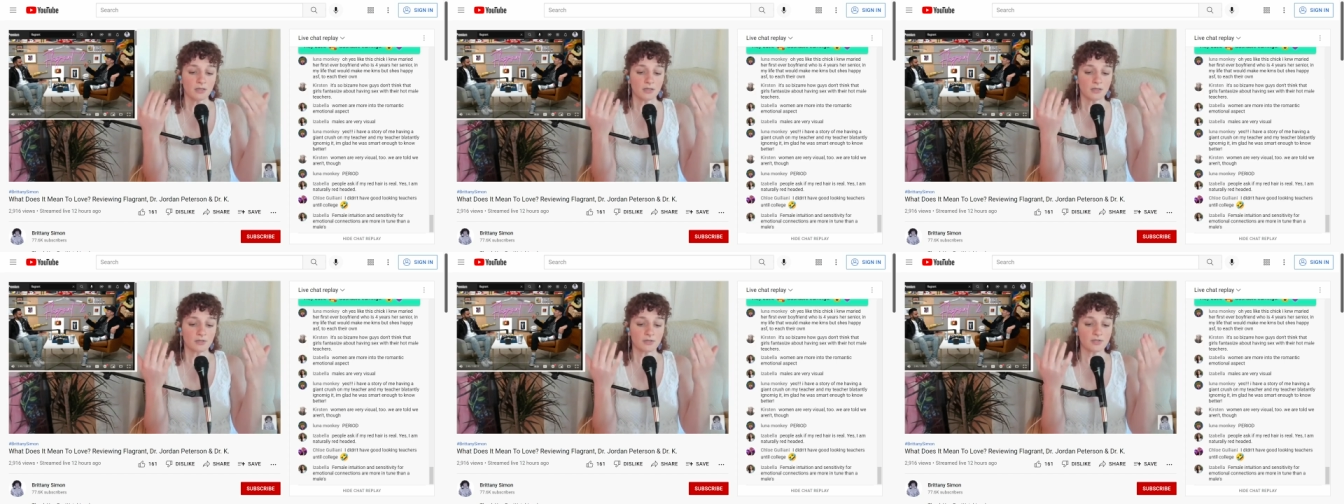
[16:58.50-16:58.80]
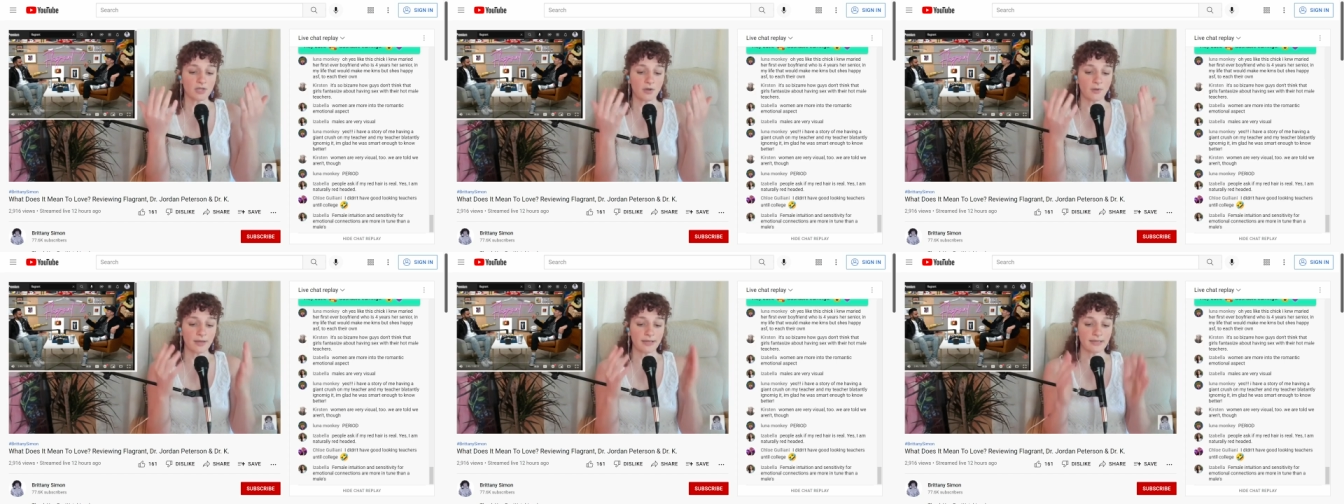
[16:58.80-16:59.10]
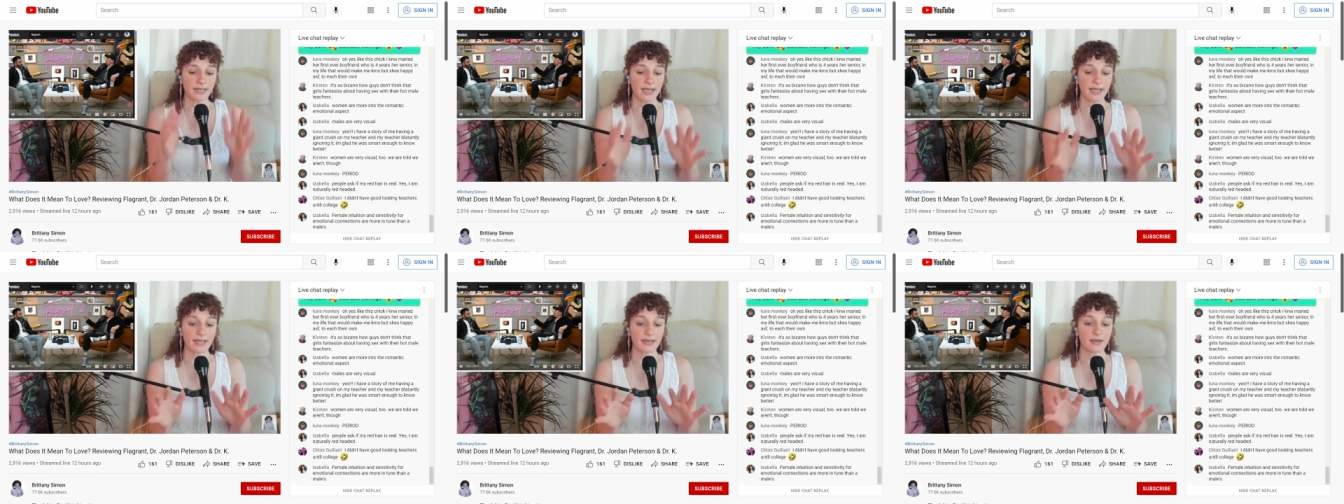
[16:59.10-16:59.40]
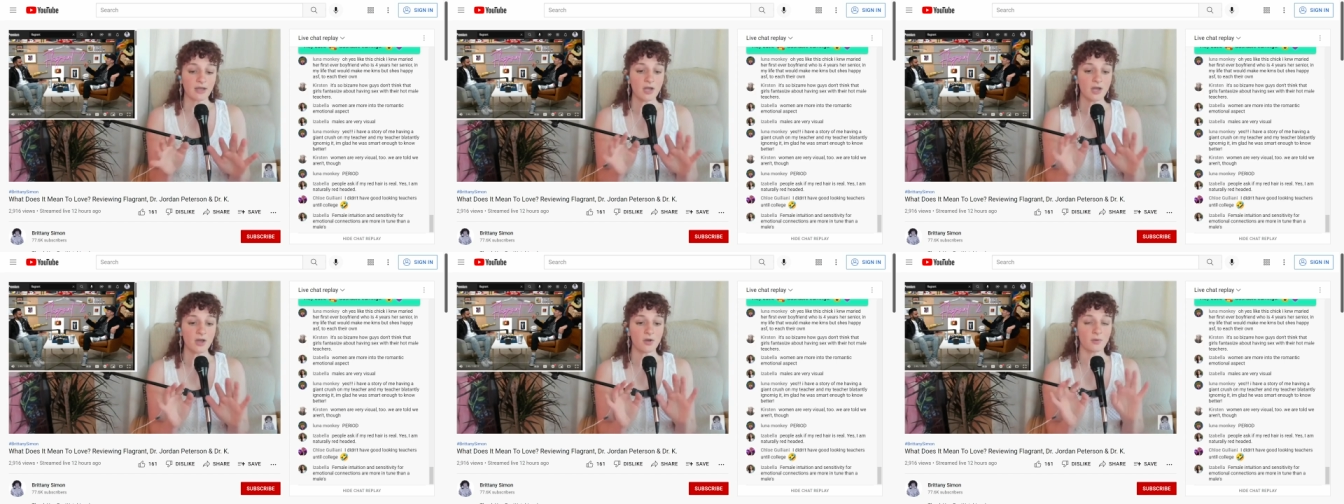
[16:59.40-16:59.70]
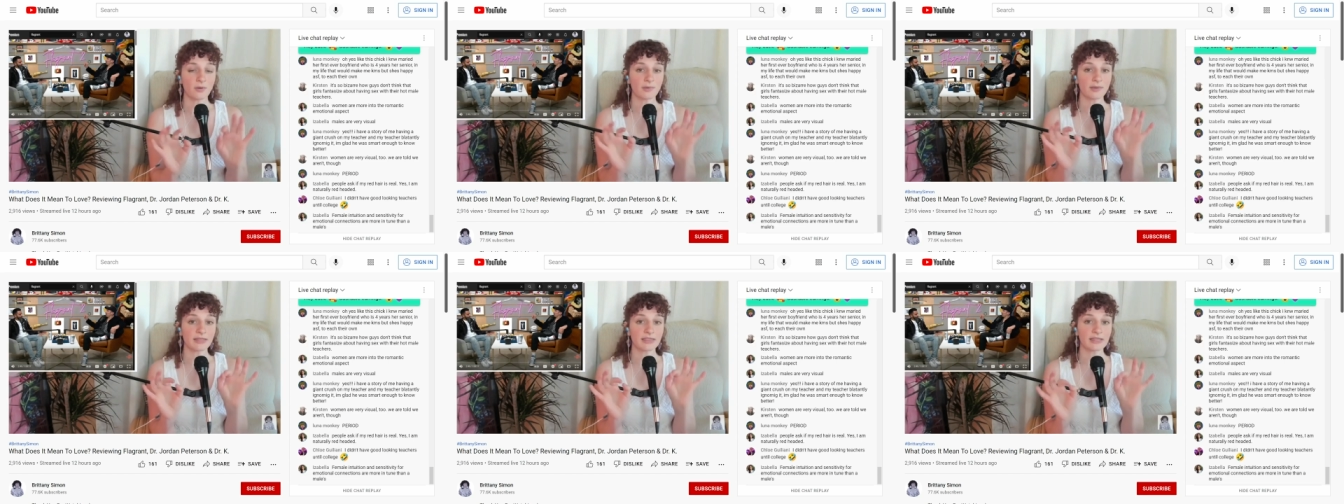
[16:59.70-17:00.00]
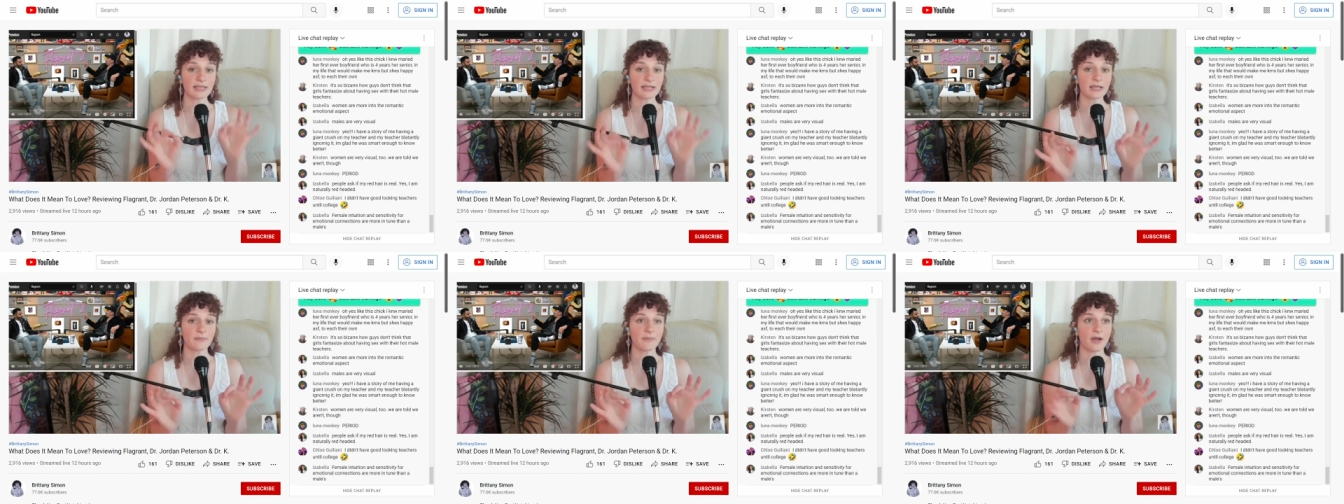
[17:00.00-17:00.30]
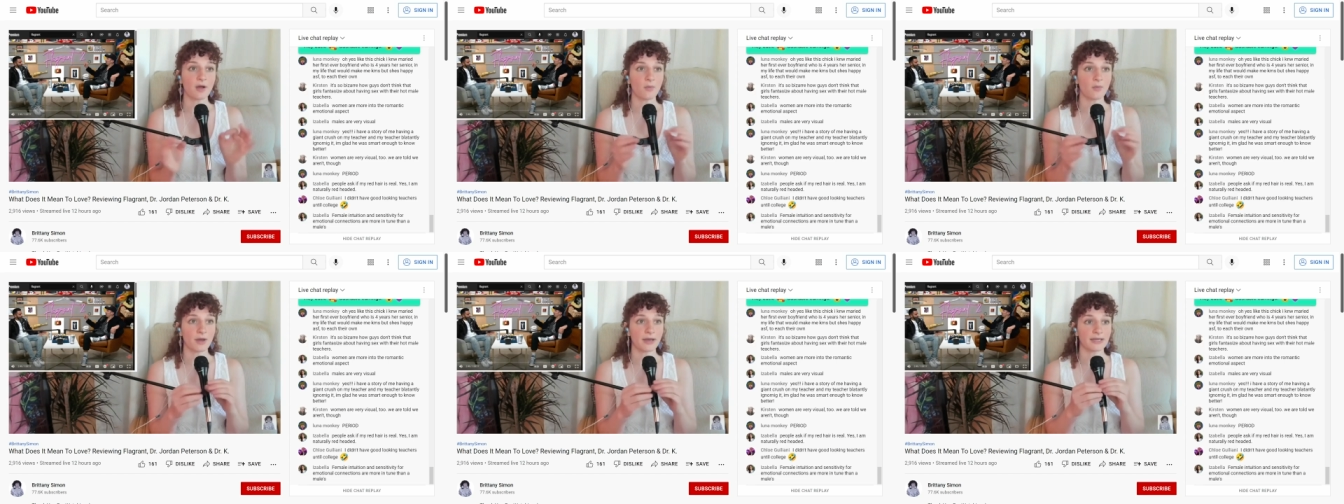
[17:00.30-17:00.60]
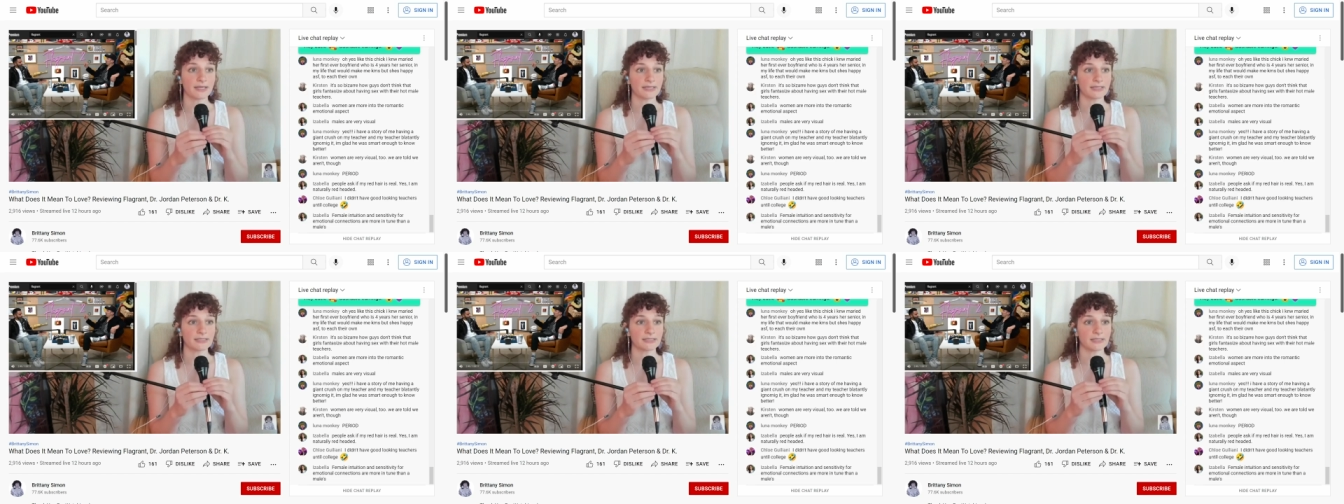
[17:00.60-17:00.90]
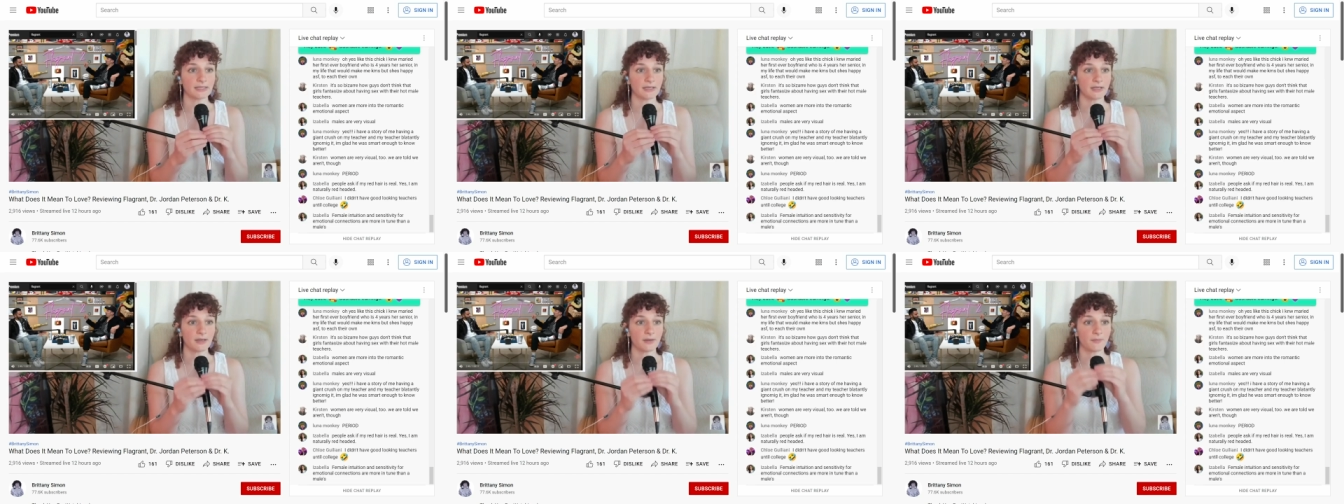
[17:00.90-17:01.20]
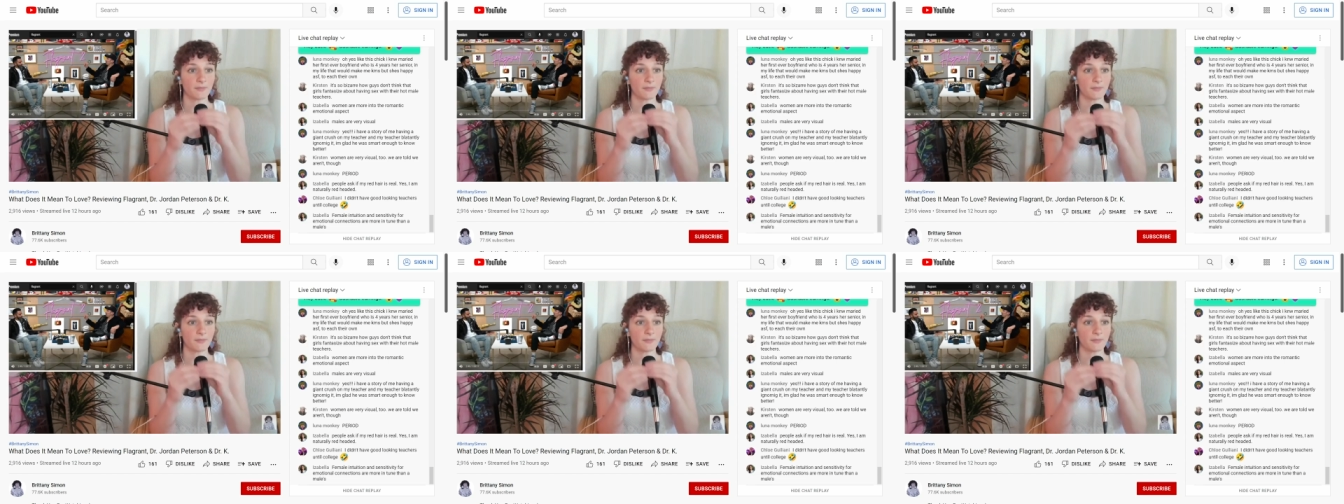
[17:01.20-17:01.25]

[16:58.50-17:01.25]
So again, when we think about what is